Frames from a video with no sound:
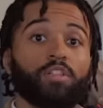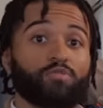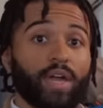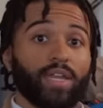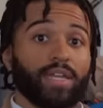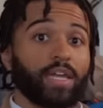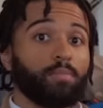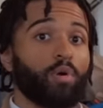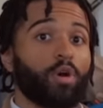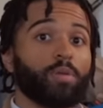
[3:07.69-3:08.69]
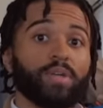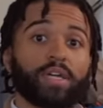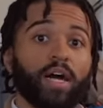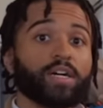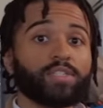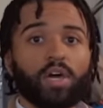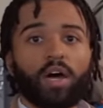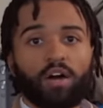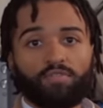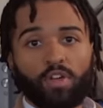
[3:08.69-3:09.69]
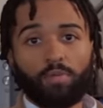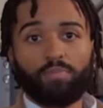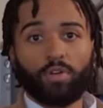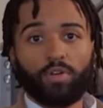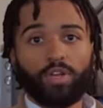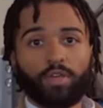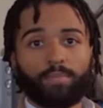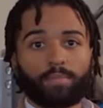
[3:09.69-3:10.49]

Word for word: threatening in part because of their impurity.